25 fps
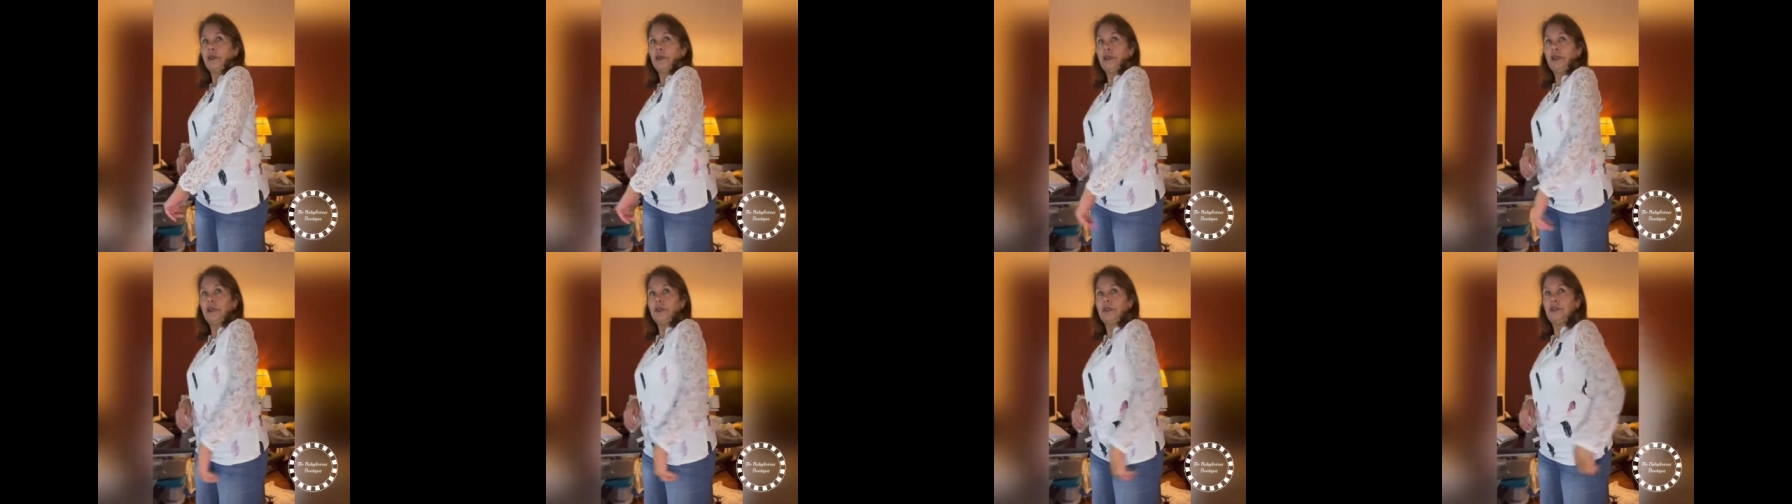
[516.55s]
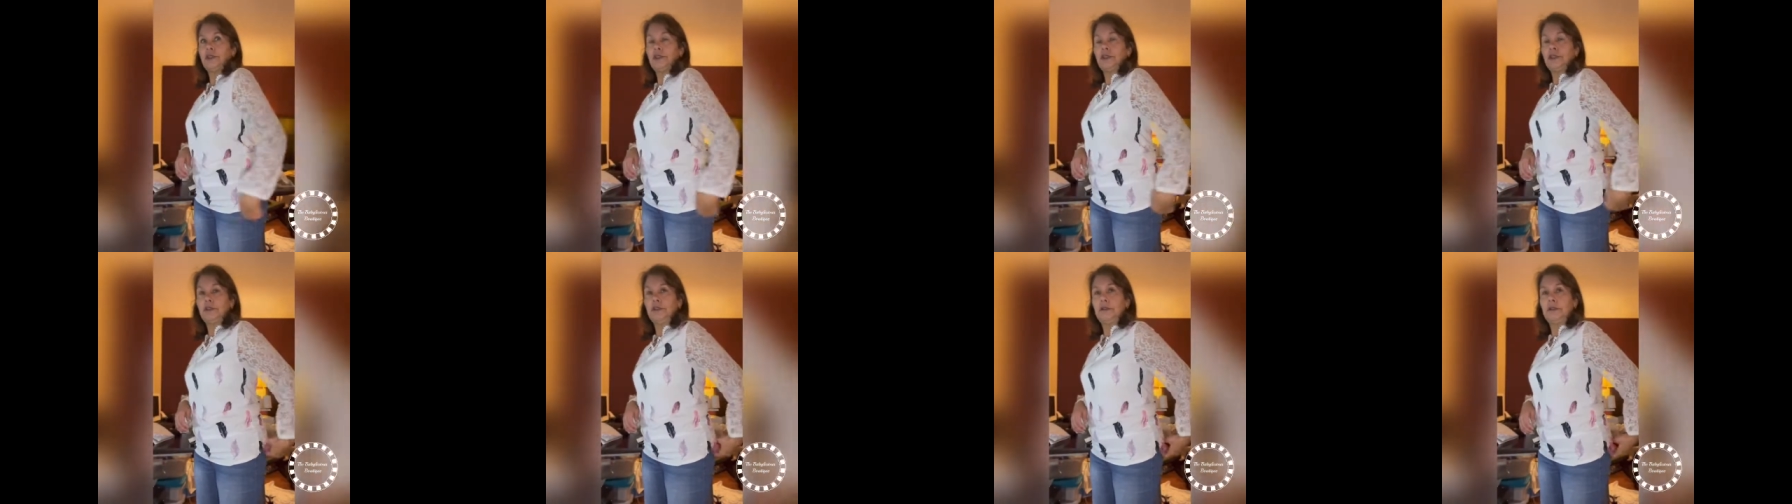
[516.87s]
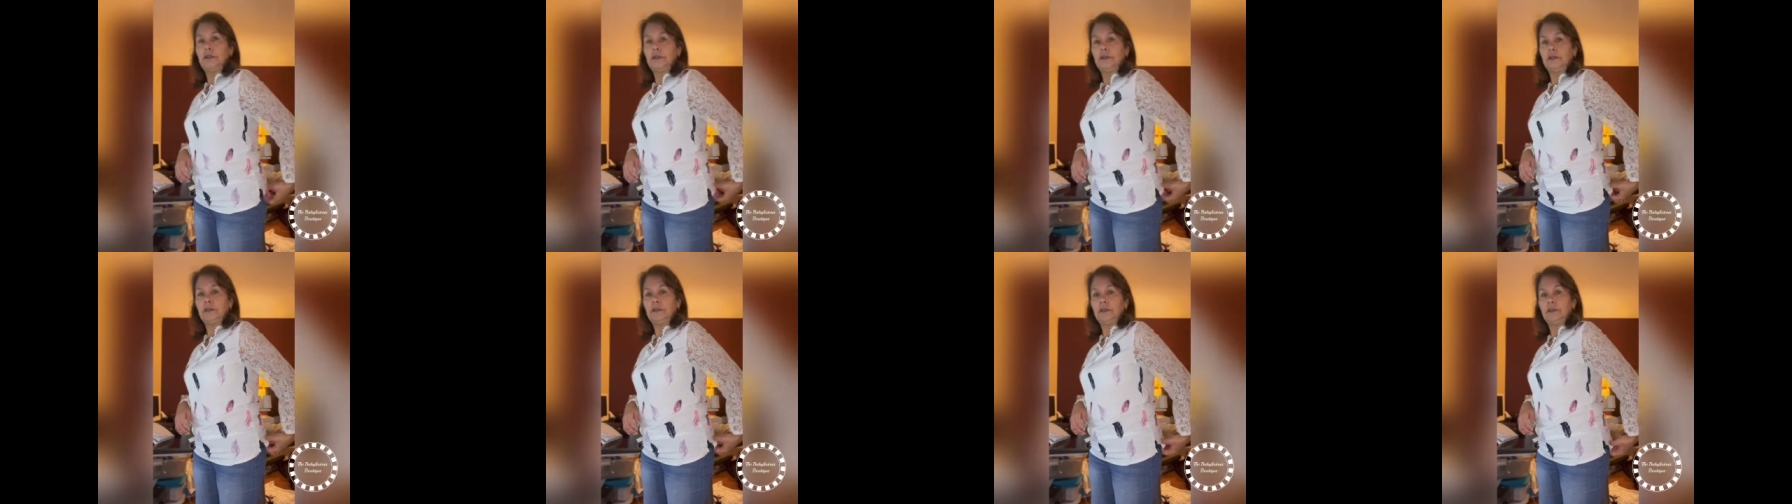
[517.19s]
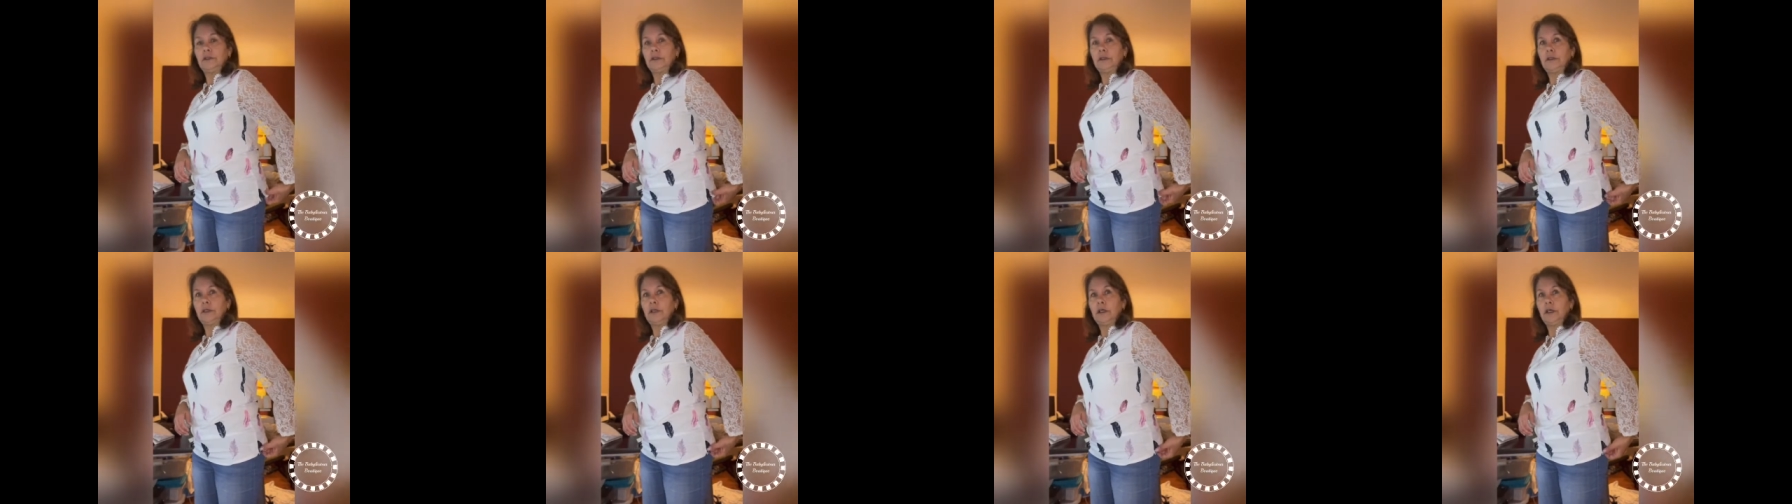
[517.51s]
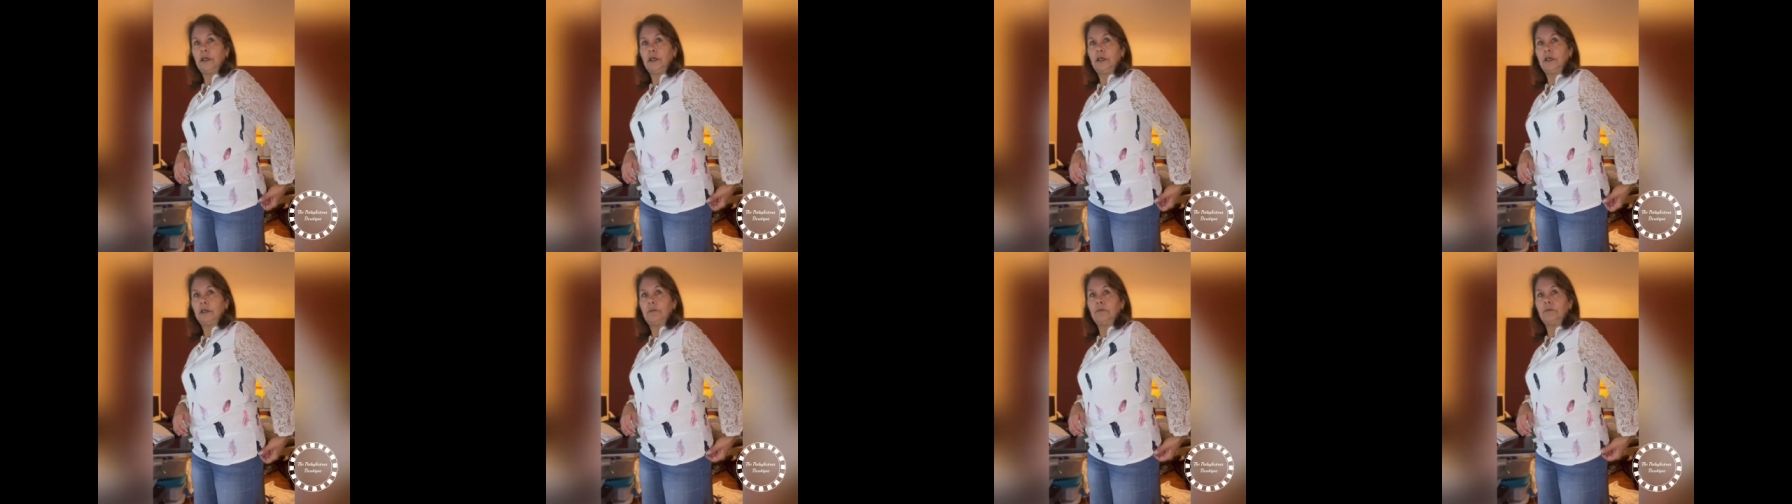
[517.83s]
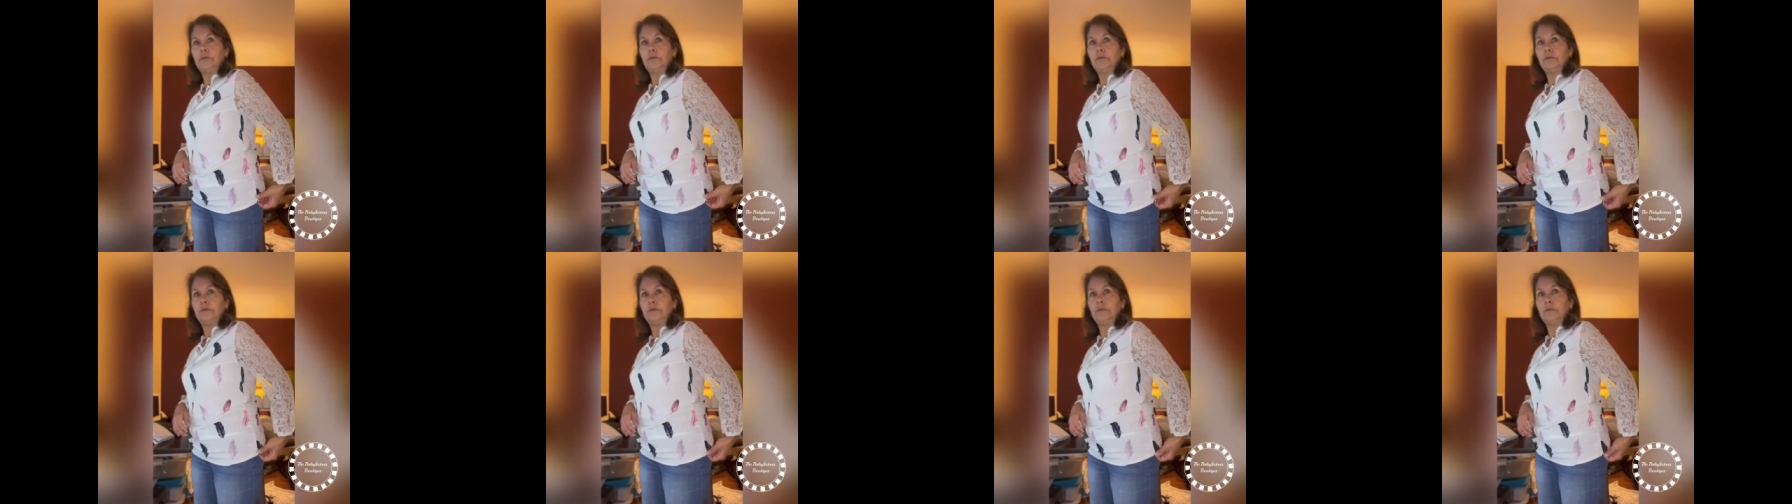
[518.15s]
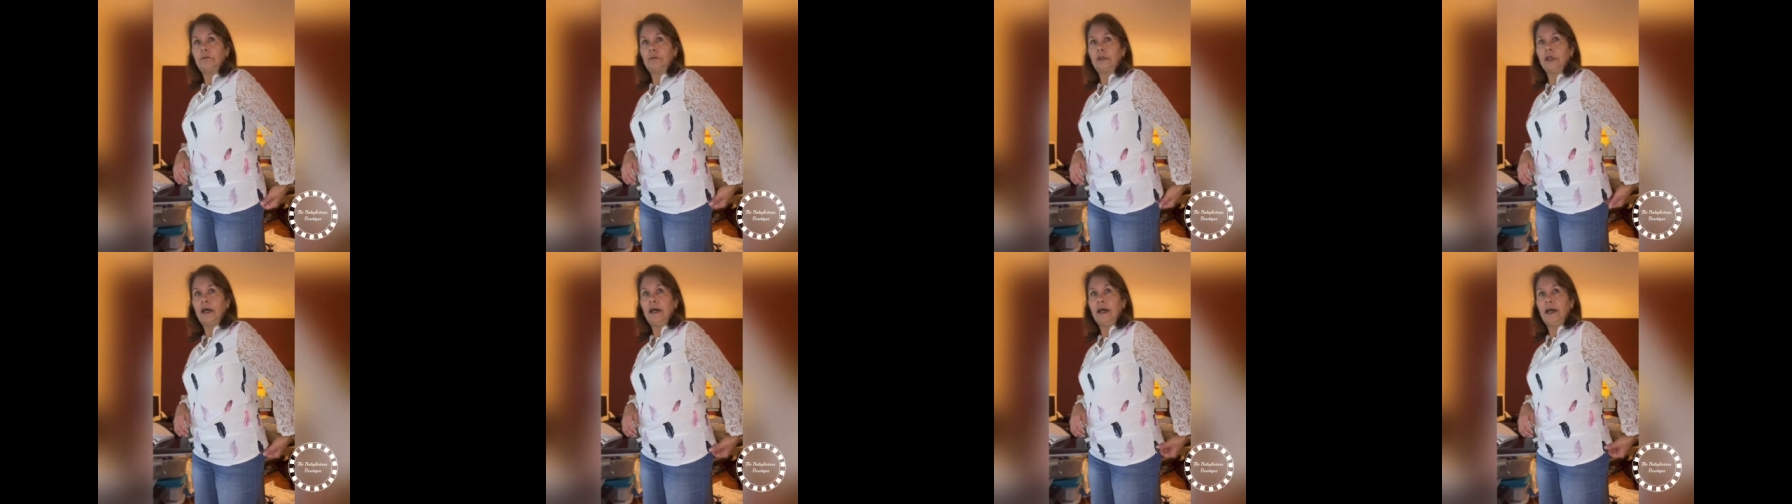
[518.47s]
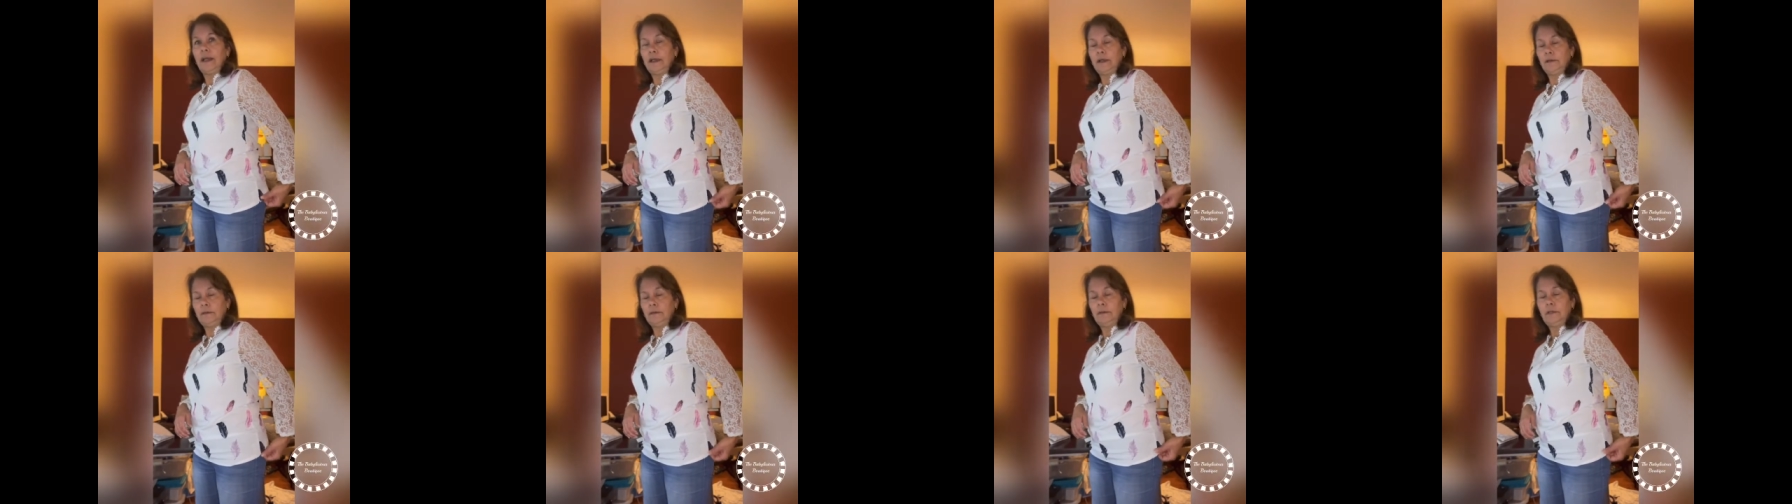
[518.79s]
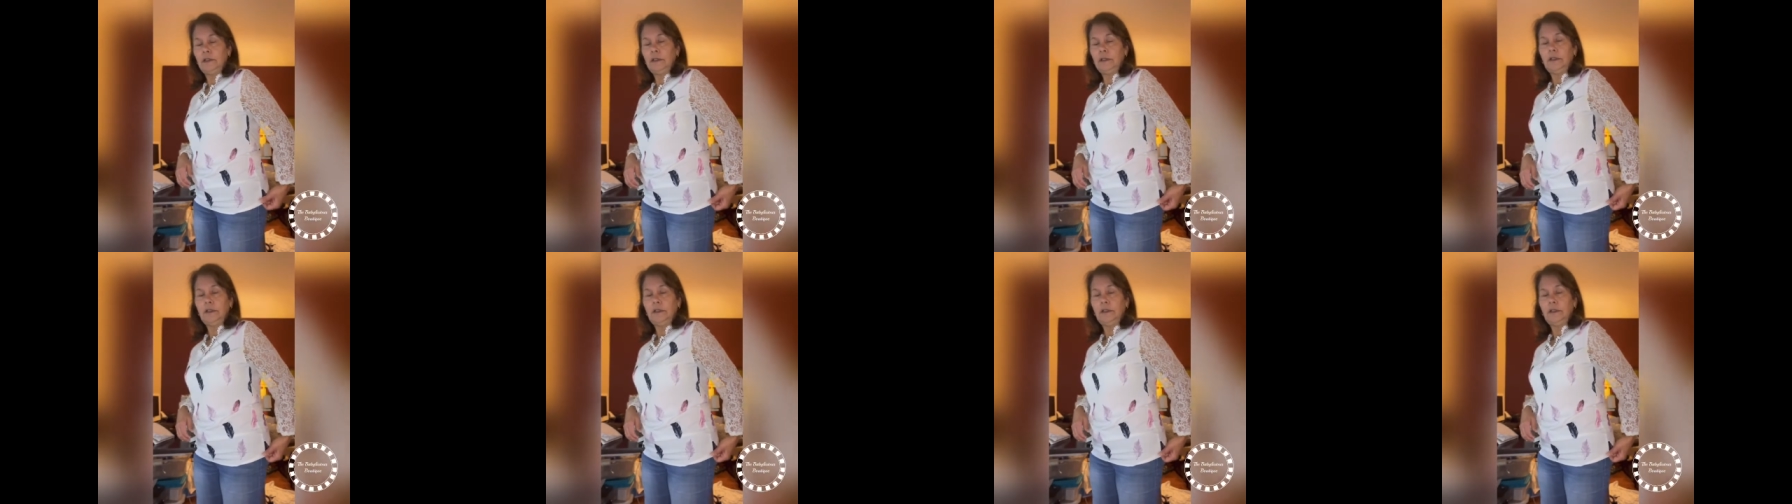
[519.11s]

each um, item.